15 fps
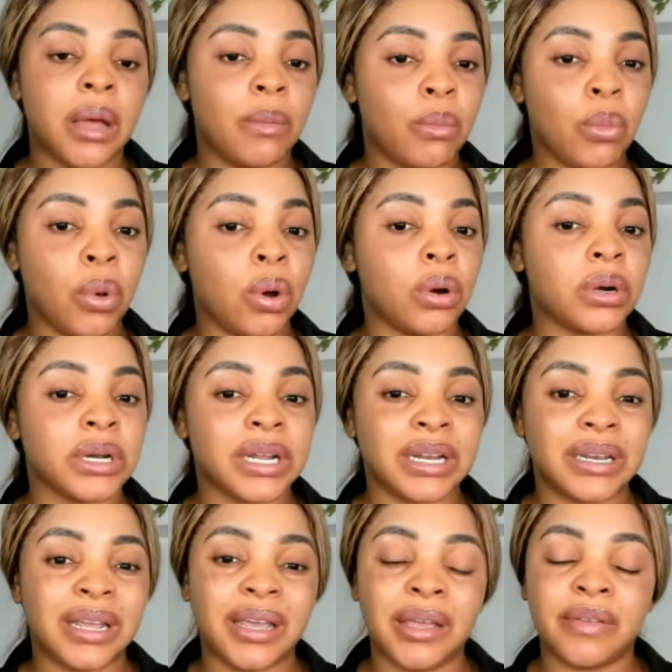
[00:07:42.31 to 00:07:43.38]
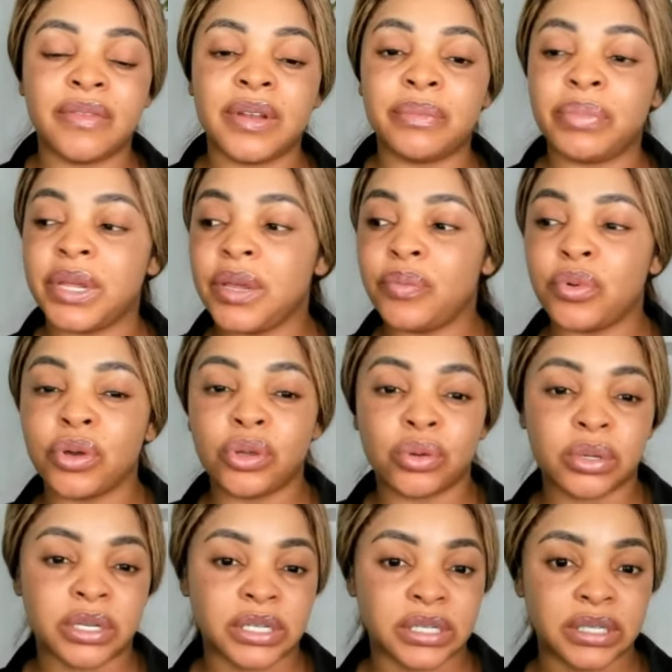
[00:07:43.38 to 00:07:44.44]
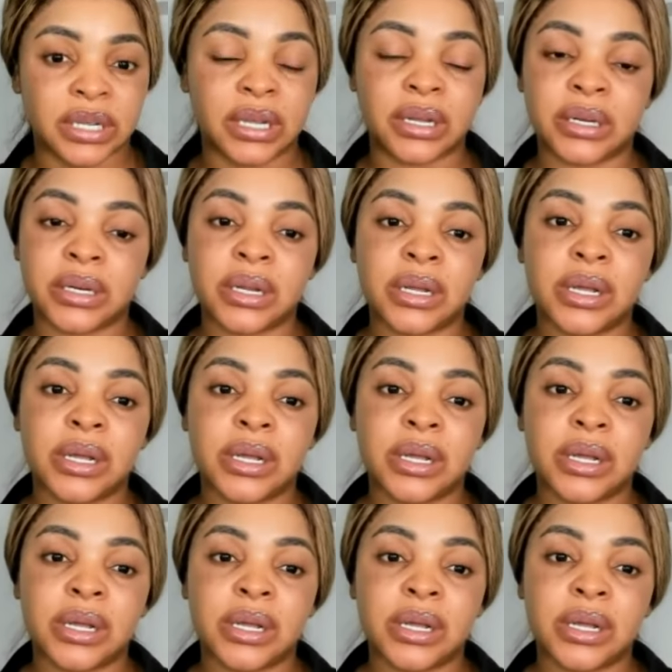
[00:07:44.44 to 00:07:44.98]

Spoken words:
more than even people you're seeing.